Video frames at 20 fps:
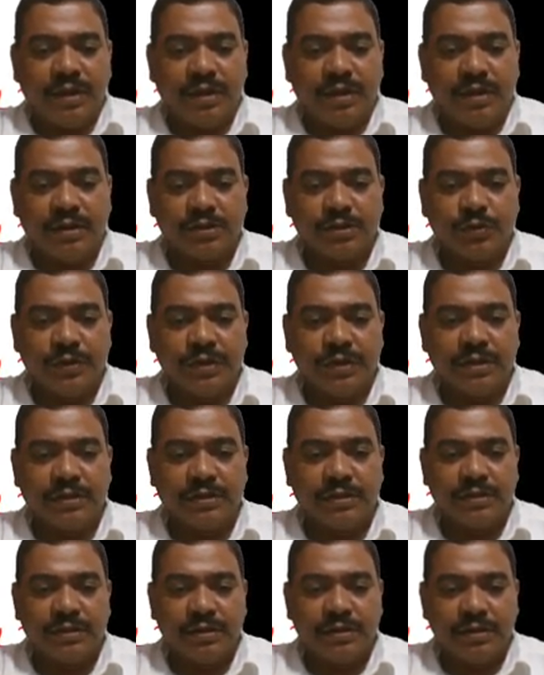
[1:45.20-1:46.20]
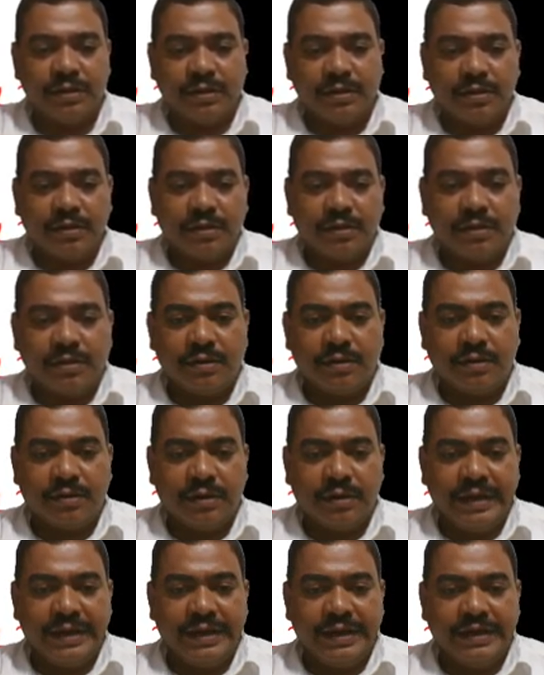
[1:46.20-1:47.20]
So here
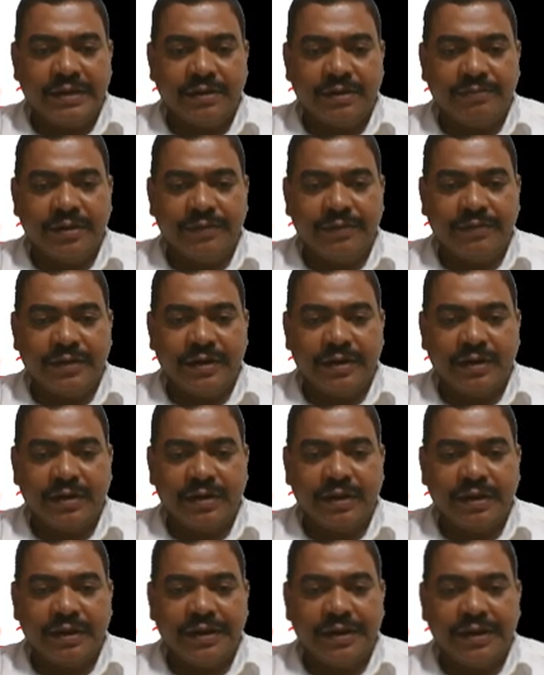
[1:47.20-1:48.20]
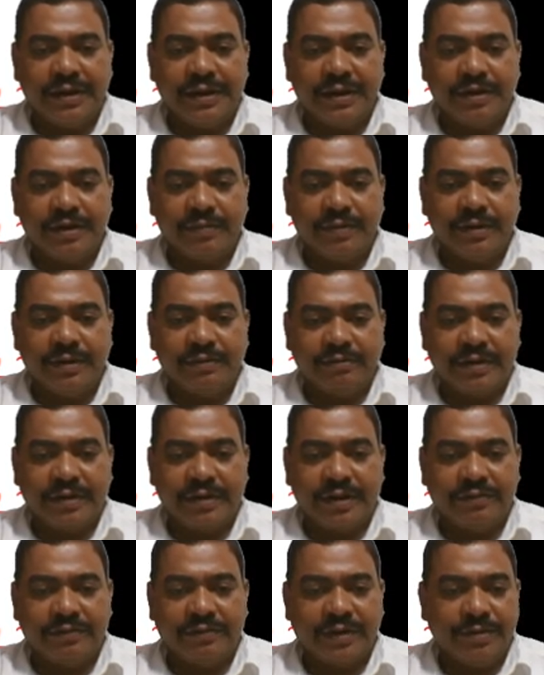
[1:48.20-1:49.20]
8 and 15 are relatively
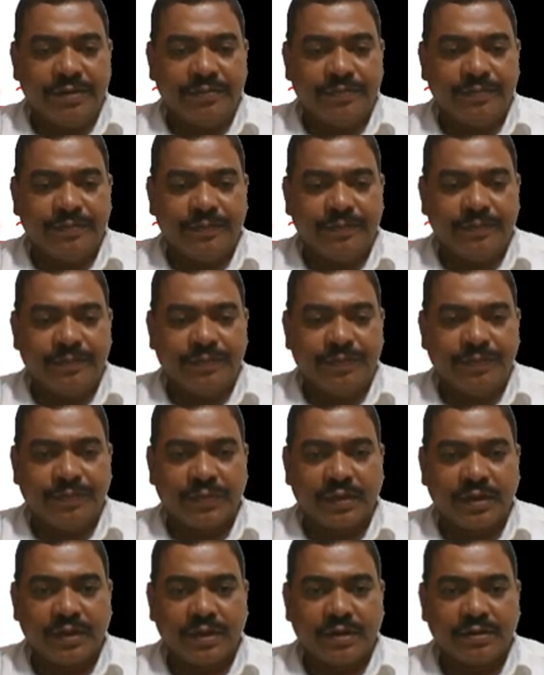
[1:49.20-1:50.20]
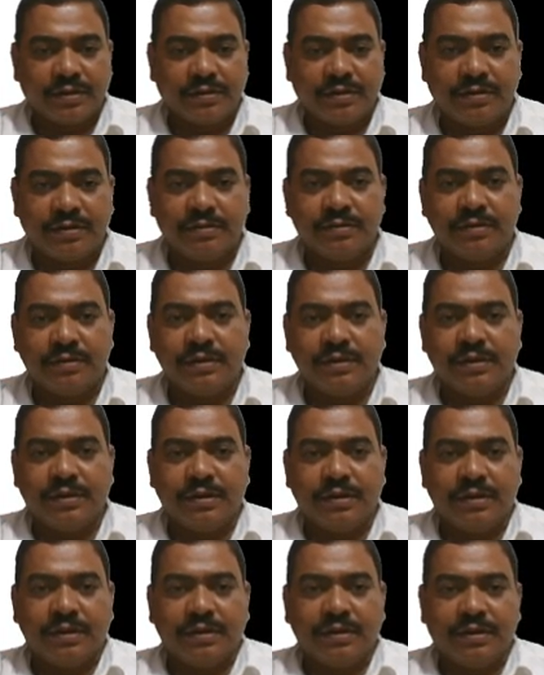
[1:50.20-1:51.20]
prime. So now,
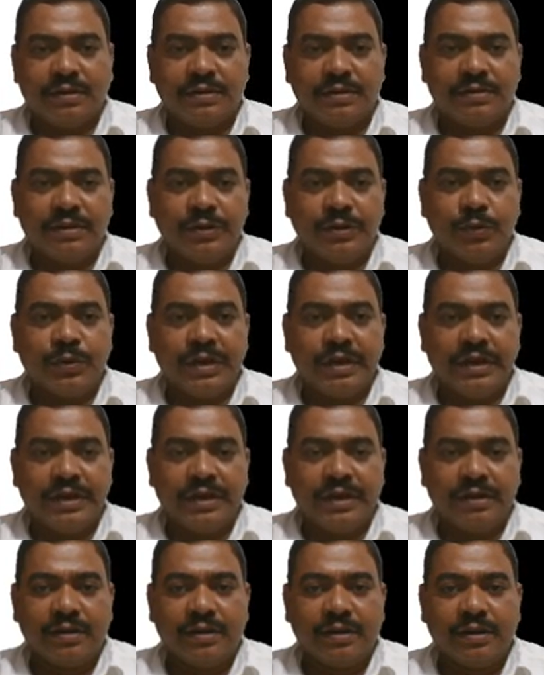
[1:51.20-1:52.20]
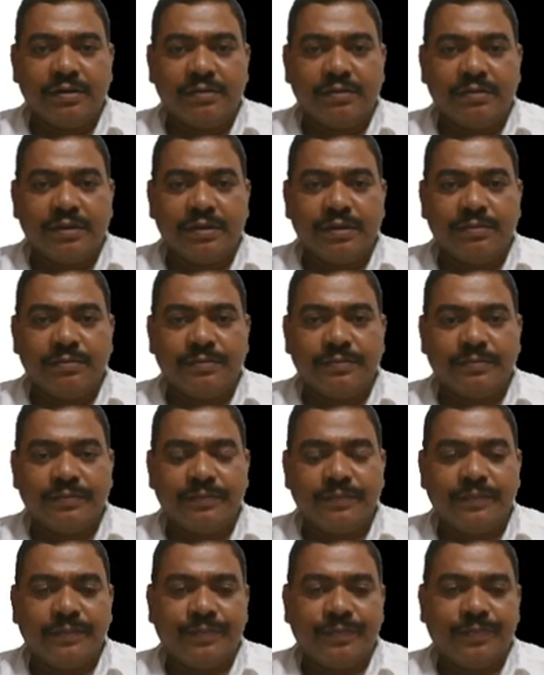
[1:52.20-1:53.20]
and this is the Euclidean algorithm.
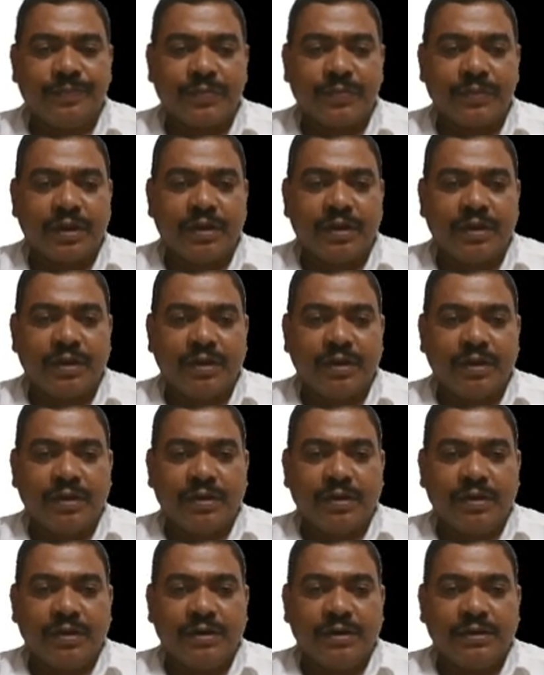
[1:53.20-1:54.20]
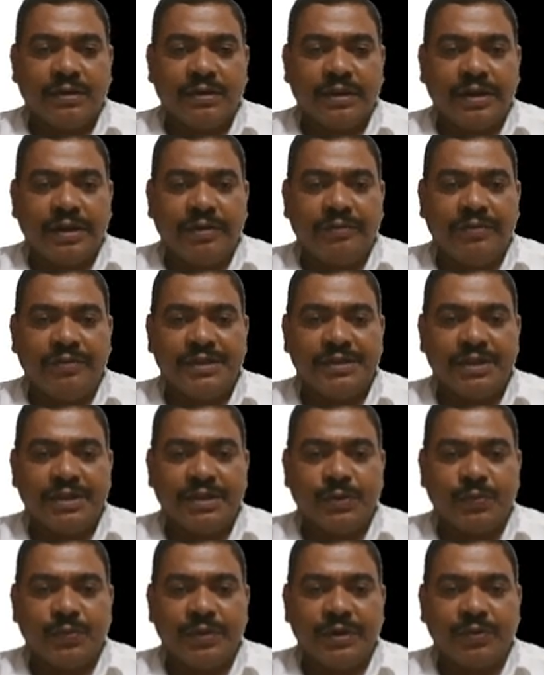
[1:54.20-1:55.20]
It is an efficient
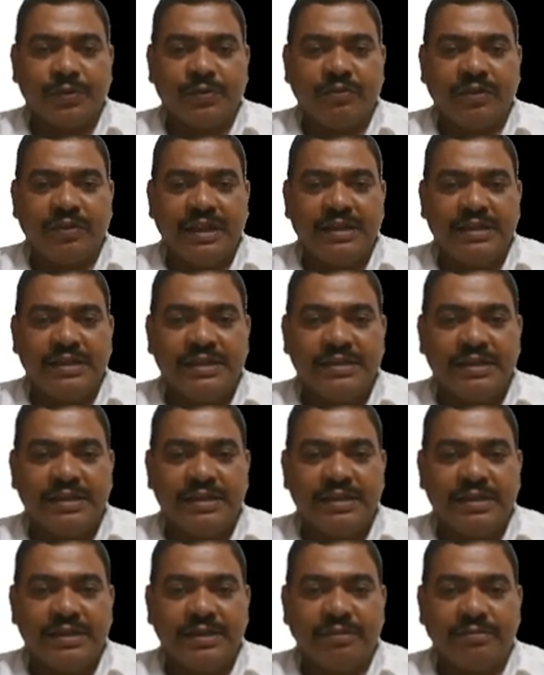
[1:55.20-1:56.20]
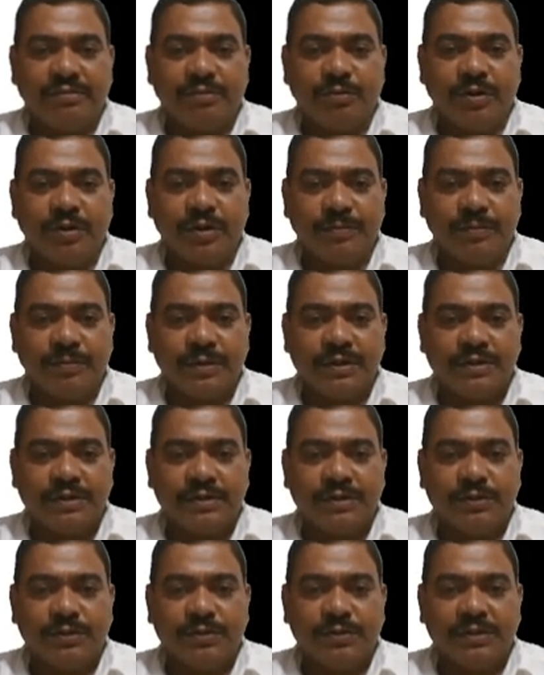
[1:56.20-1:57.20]
way to find GCD of two numbers
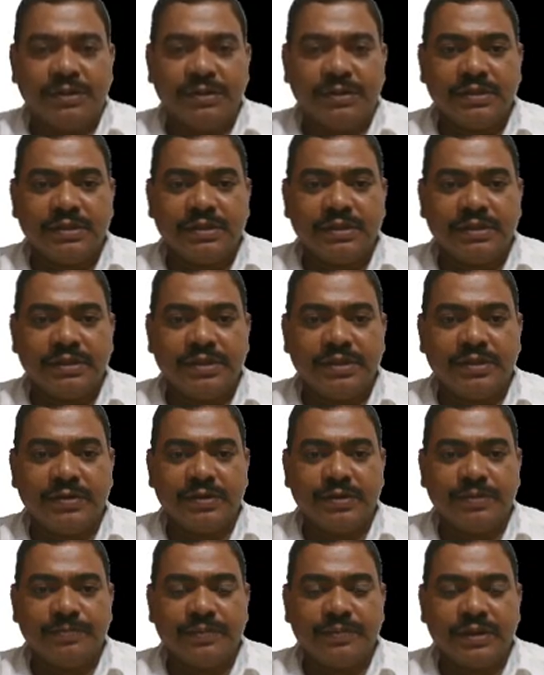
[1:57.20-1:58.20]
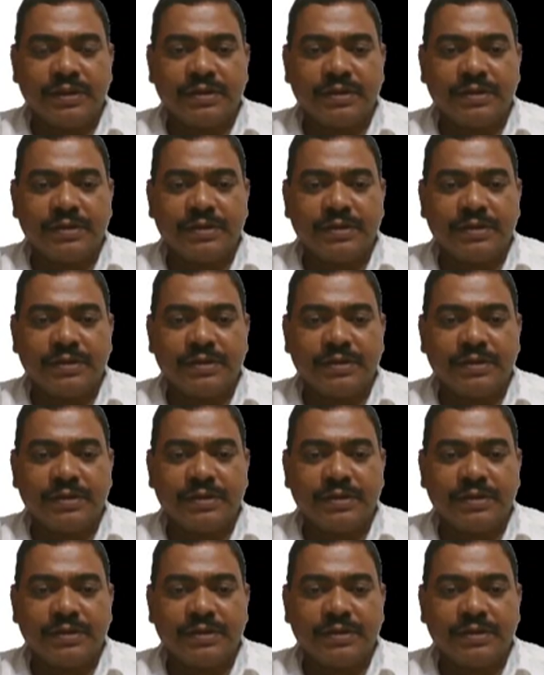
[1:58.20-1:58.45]
using the theorem that